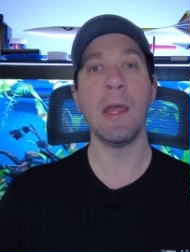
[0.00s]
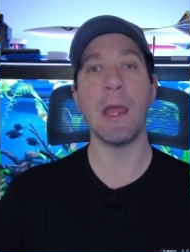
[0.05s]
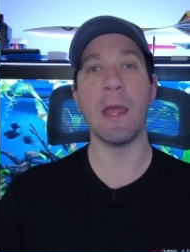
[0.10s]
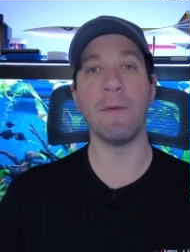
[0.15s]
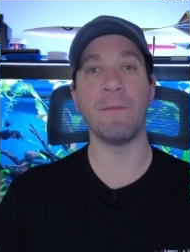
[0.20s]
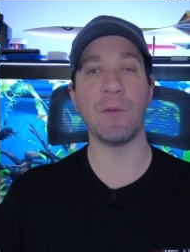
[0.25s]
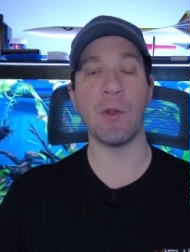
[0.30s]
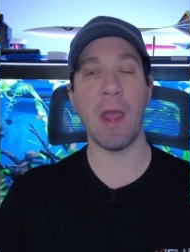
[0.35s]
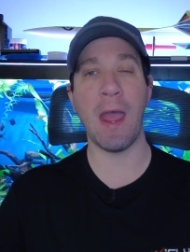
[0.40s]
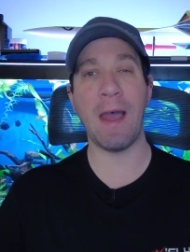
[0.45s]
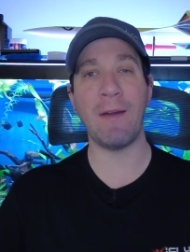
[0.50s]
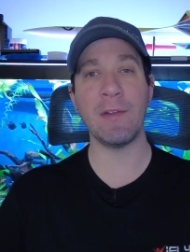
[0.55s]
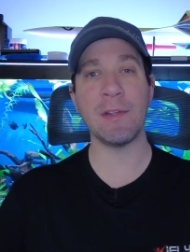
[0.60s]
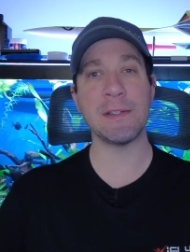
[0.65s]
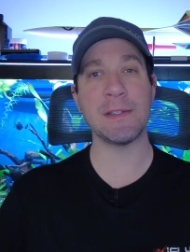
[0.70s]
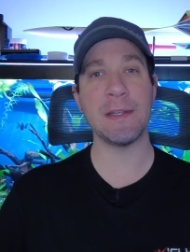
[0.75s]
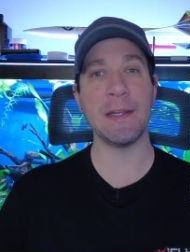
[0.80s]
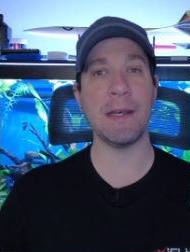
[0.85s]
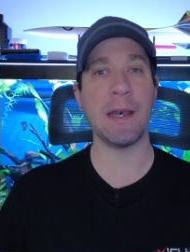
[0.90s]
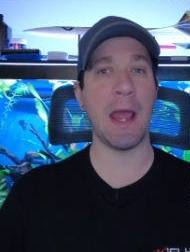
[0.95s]
if you
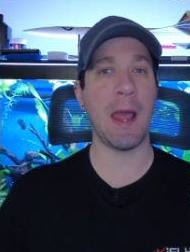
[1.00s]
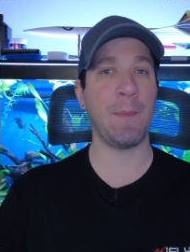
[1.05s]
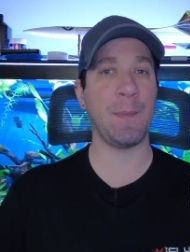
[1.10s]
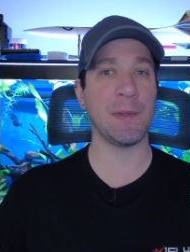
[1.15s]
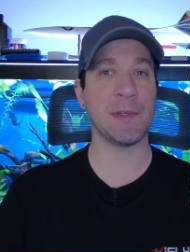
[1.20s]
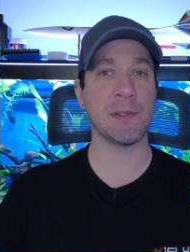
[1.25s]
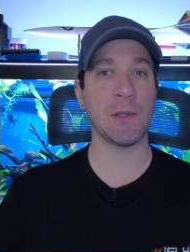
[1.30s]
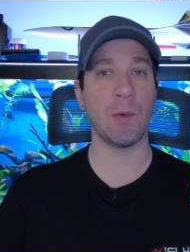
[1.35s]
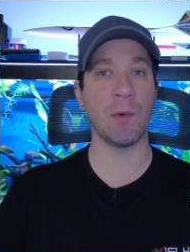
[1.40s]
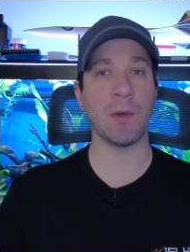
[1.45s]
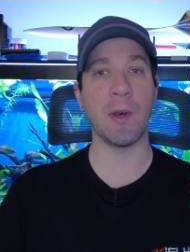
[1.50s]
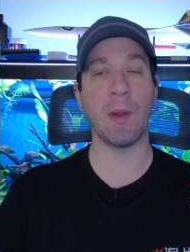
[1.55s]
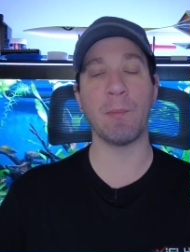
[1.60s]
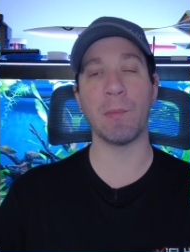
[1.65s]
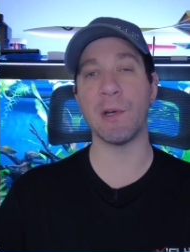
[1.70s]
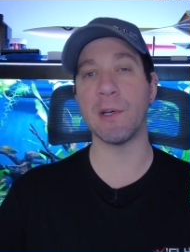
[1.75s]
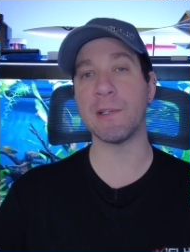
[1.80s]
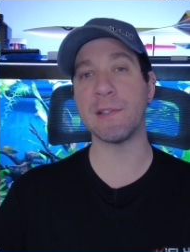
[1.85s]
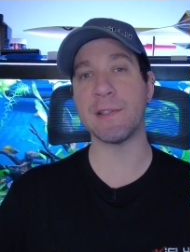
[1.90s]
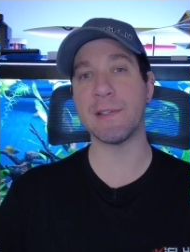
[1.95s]
haven't seen episode
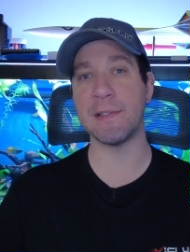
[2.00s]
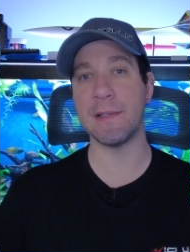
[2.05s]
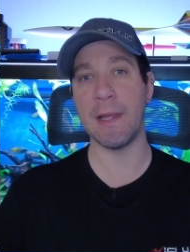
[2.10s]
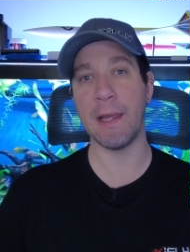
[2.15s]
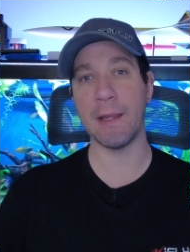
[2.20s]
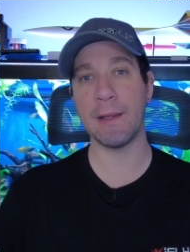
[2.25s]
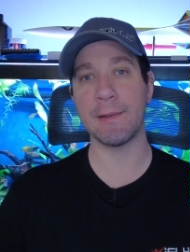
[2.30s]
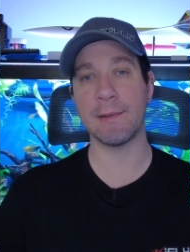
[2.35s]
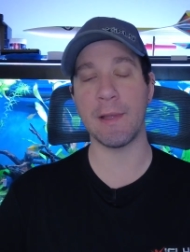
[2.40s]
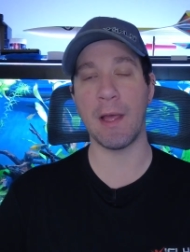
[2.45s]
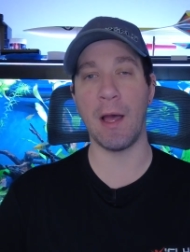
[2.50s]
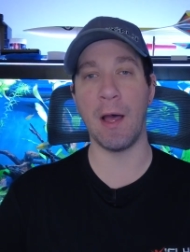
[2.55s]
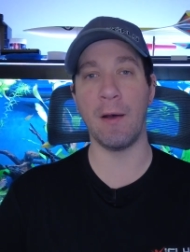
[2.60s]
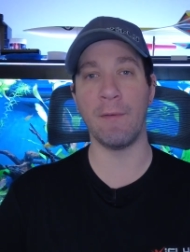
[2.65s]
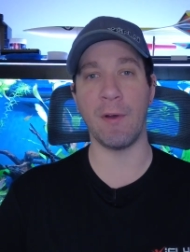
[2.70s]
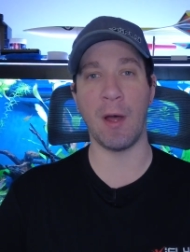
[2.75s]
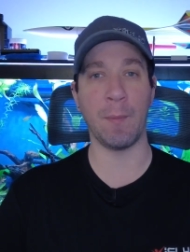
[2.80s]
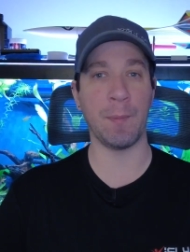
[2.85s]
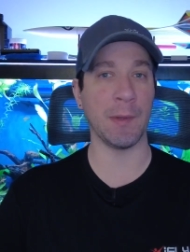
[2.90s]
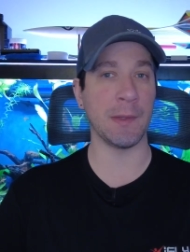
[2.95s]
number six
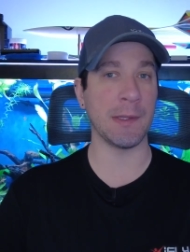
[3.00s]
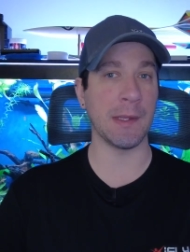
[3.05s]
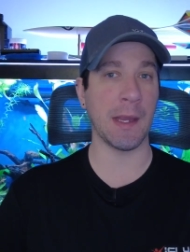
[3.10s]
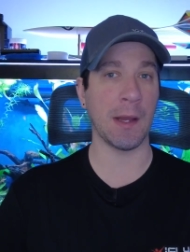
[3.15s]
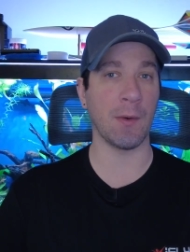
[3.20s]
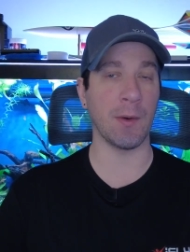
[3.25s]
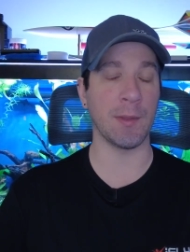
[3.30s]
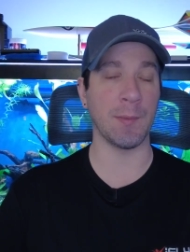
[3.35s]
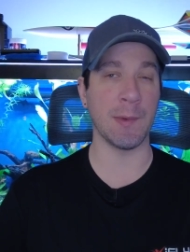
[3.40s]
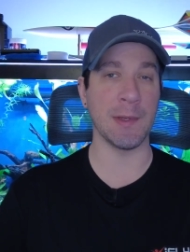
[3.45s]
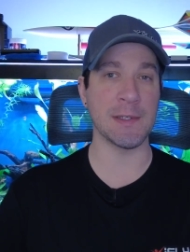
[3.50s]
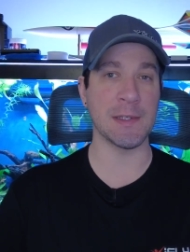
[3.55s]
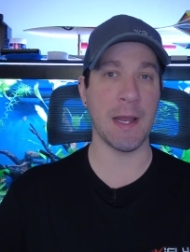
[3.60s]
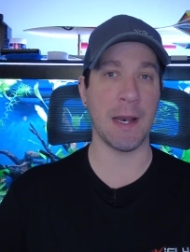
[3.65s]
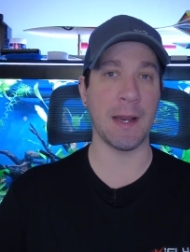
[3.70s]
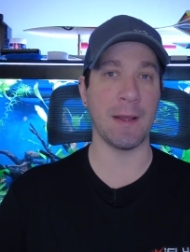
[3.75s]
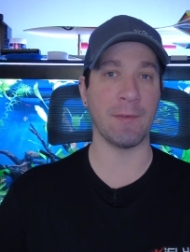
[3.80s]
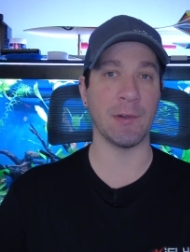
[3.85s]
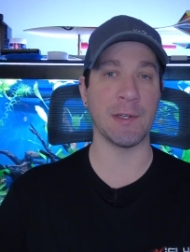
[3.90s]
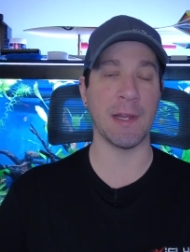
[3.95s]
of Up in the Air with me,
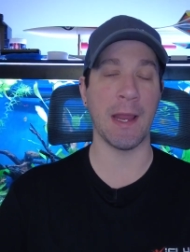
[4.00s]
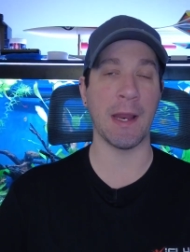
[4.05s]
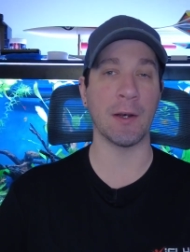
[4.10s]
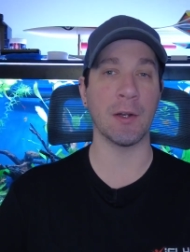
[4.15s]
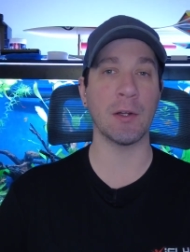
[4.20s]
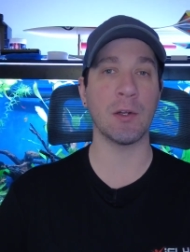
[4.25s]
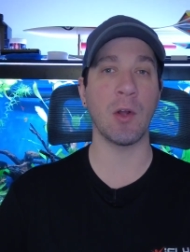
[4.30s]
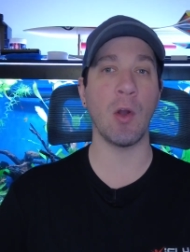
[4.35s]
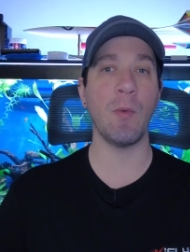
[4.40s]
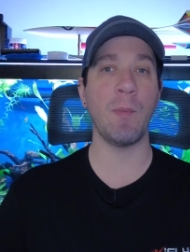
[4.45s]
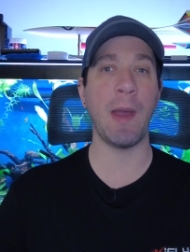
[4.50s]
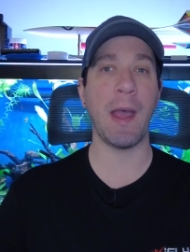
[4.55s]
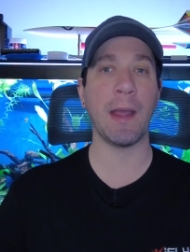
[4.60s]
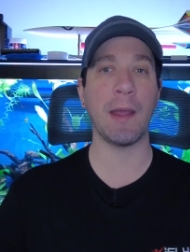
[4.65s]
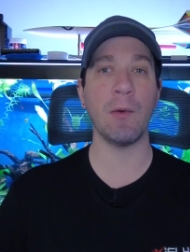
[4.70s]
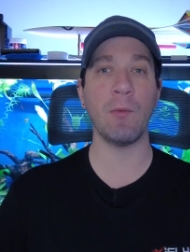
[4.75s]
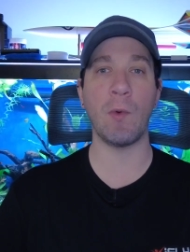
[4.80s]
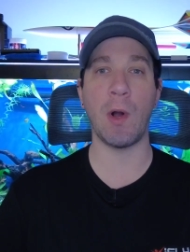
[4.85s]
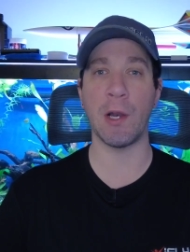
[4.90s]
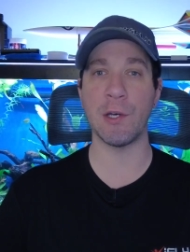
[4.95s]
Skydiver Tanner, go
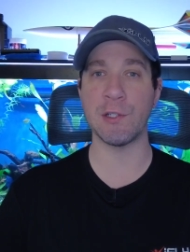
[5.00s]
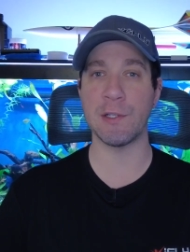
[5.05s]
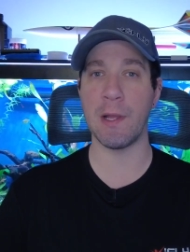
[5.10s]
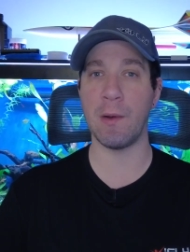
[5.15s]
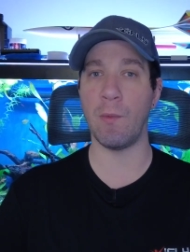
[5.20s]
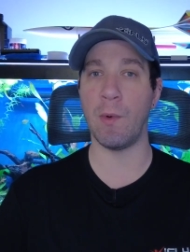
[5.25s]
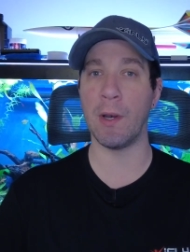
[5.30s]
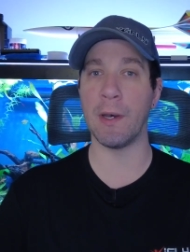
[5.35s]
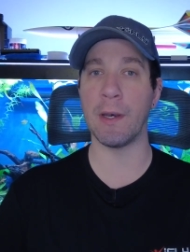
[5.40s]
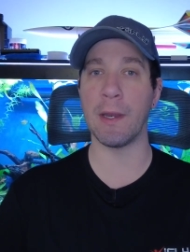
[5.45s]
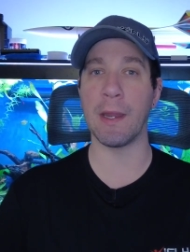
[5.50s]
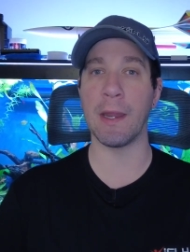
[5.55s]
back and watch that one.